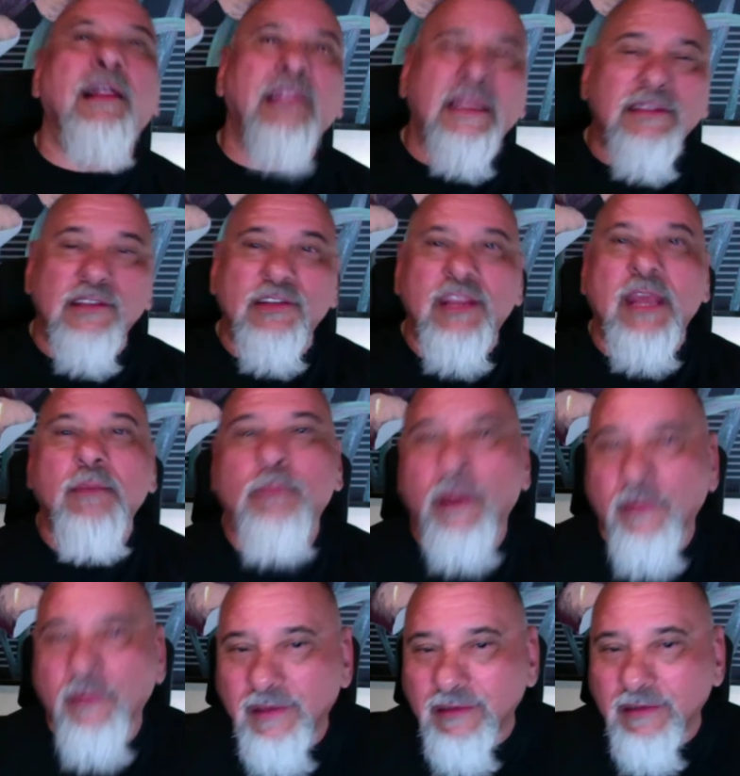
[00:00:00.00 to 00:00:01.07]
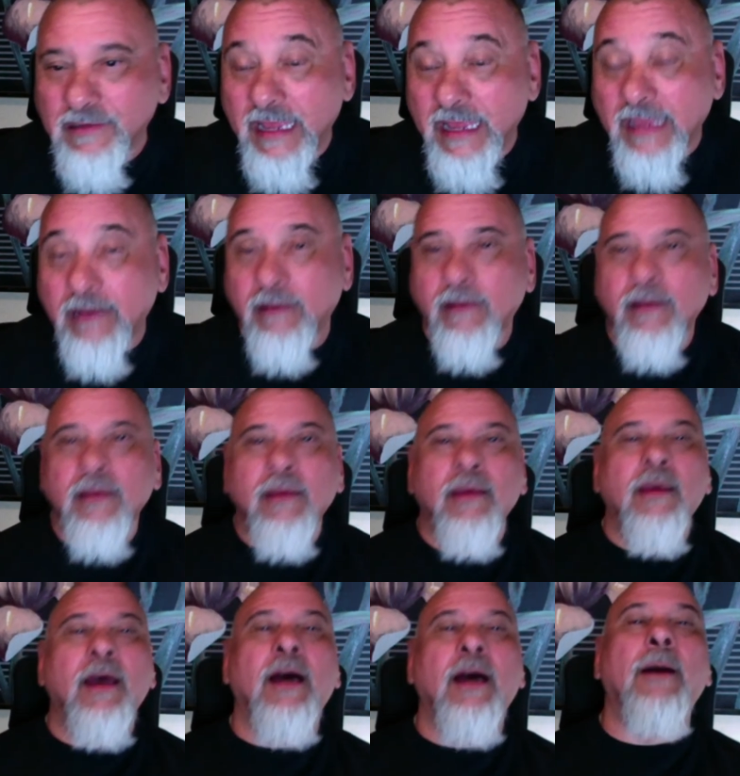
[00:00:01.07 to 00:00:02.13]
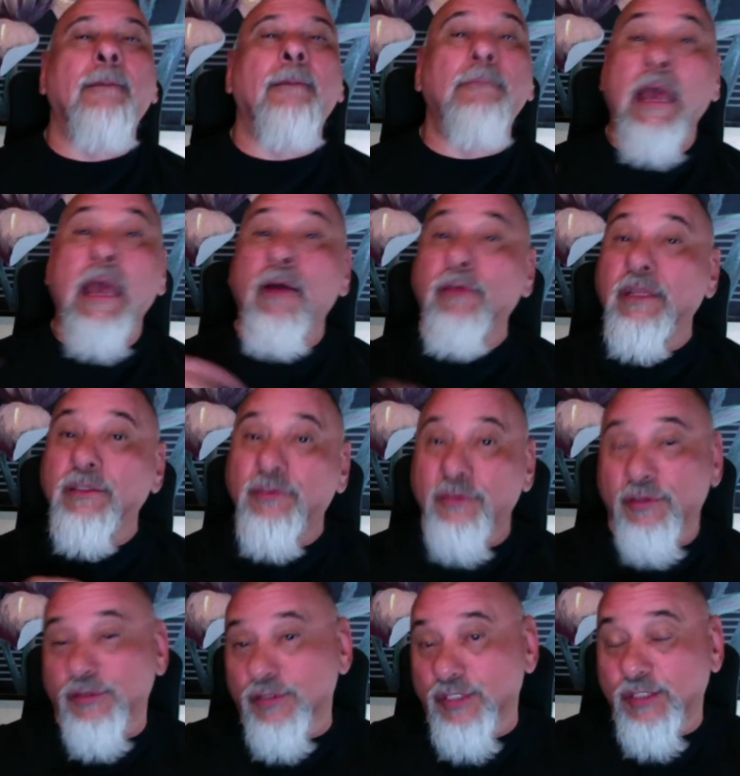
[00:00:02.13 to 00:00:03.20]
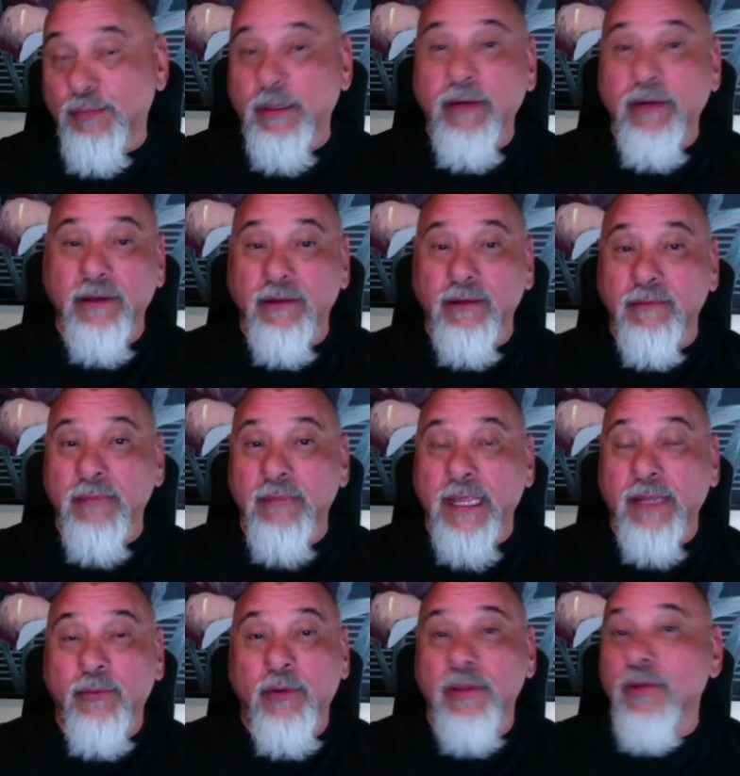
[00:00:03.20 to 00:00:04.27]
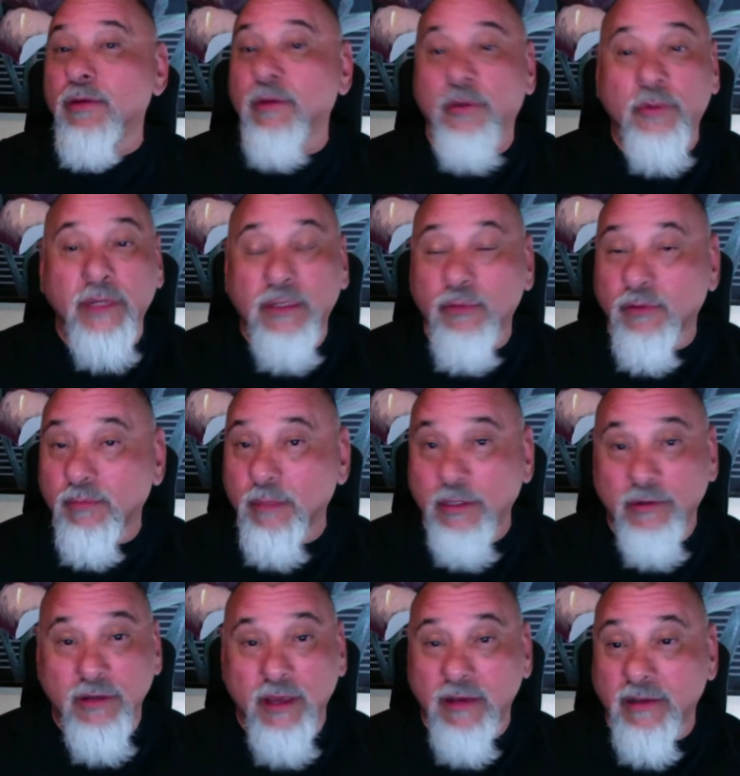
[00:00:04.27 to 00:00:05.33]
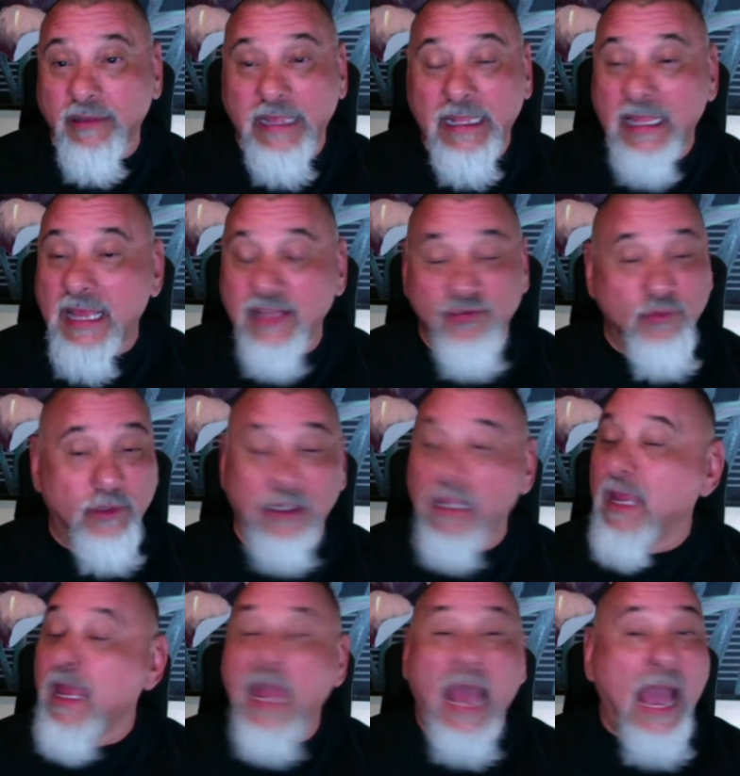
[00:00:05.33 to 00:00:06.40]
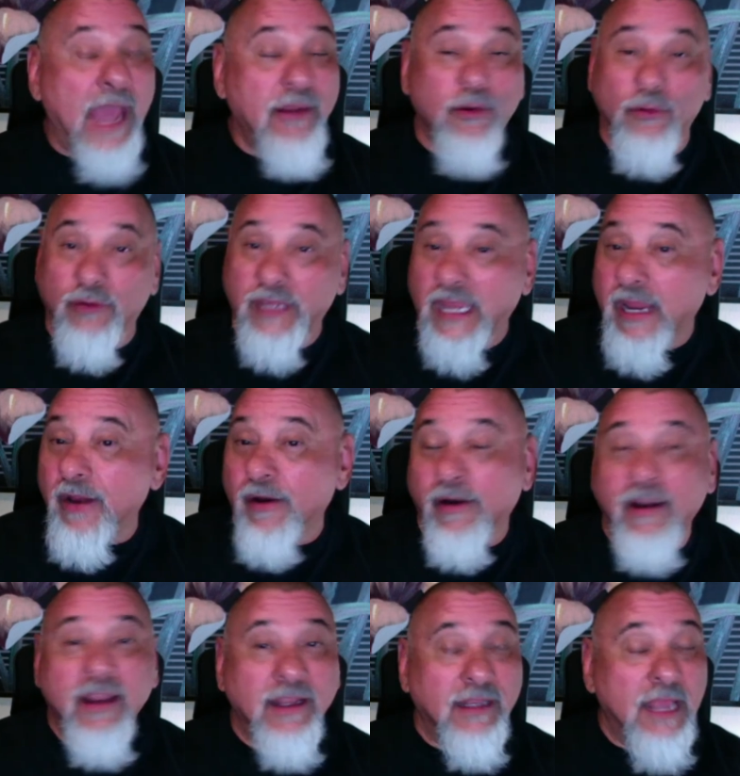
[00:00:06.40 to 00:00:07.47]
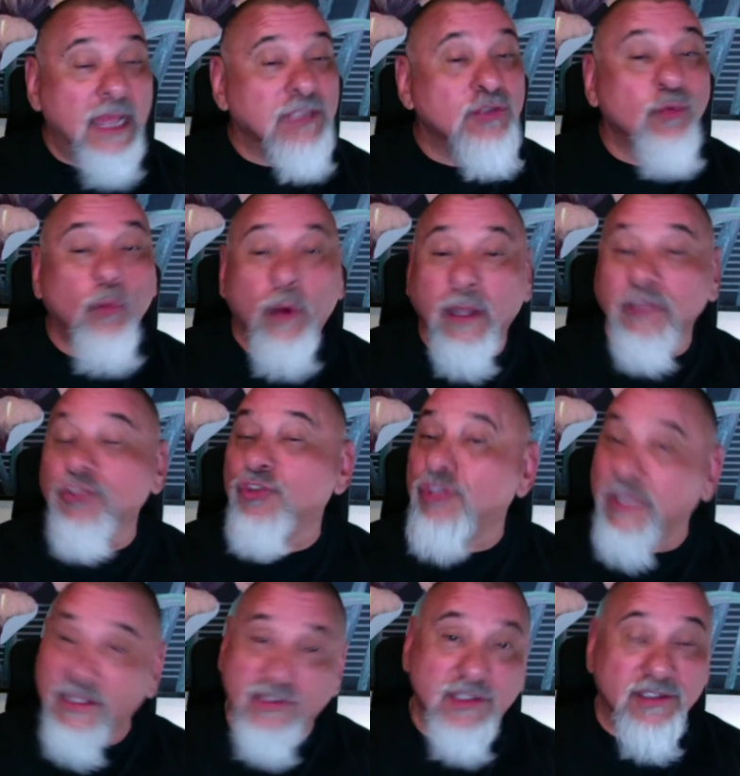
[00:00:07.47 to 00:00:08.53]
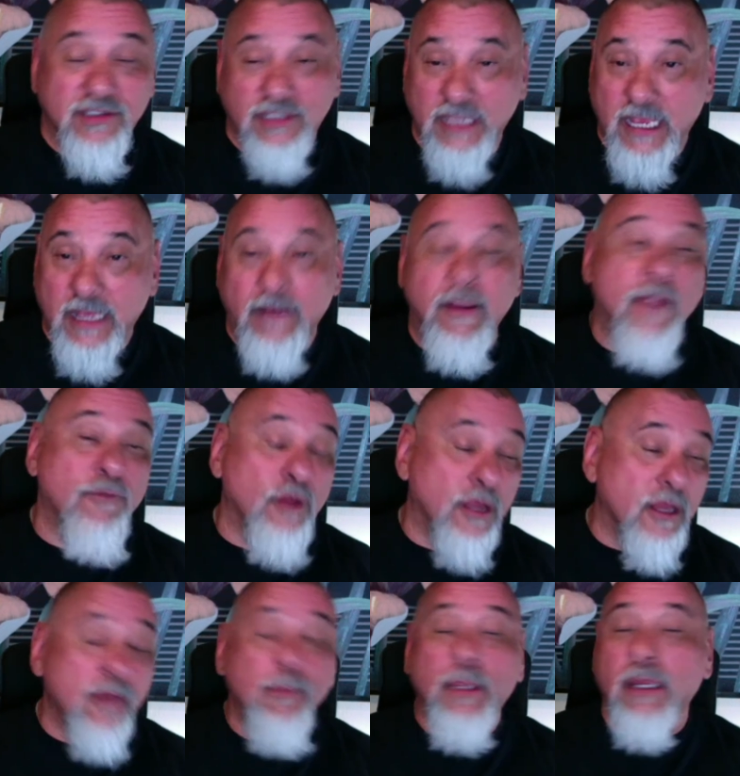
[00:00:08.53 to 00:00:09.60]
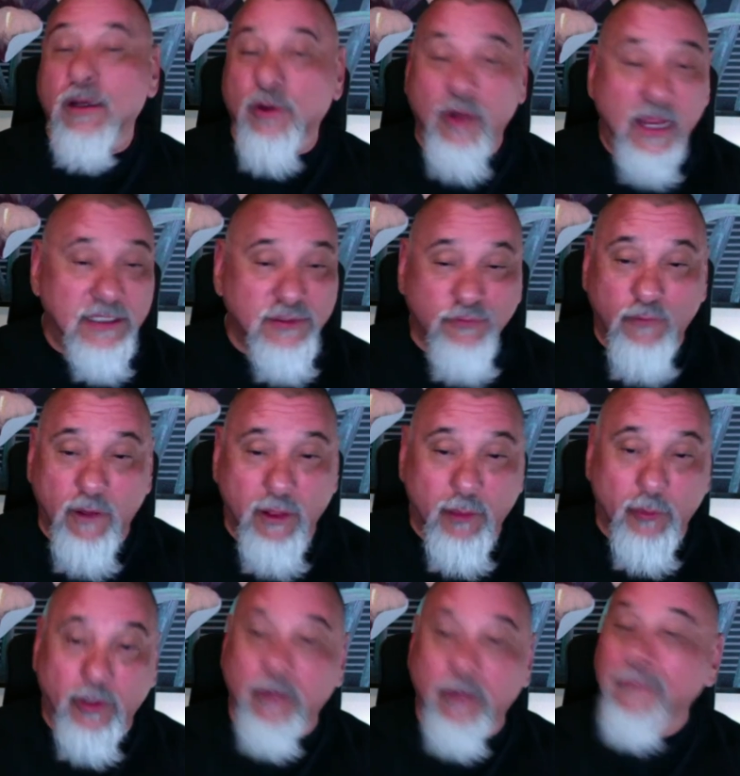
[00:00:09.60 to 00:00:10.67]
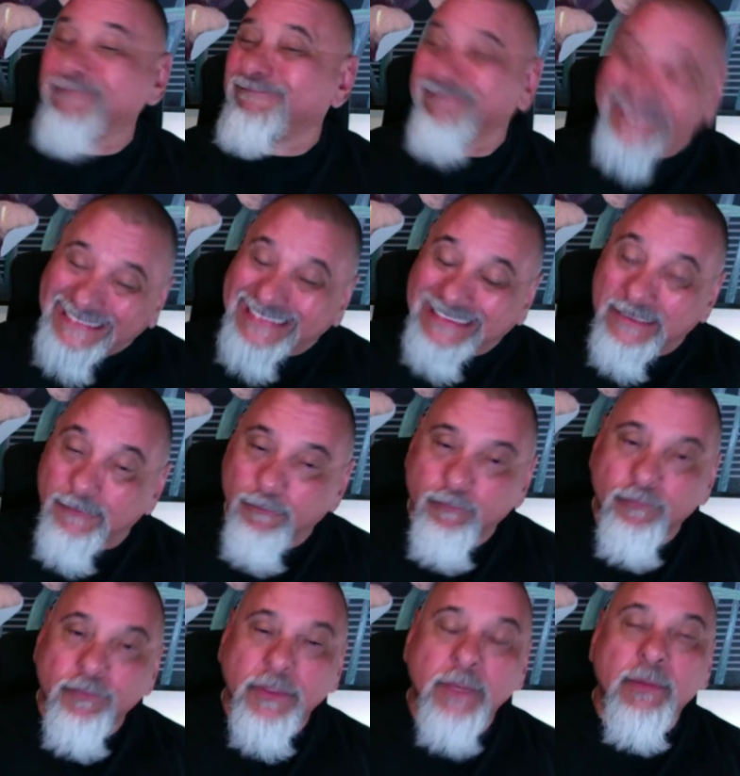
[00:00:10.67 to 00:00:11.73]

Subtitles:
the dead bury the dead down into your spirit, man. Whether you agreed with me or not on that last one, I don't care. That's what Jesus said. If you're going to be a Christ follower, you better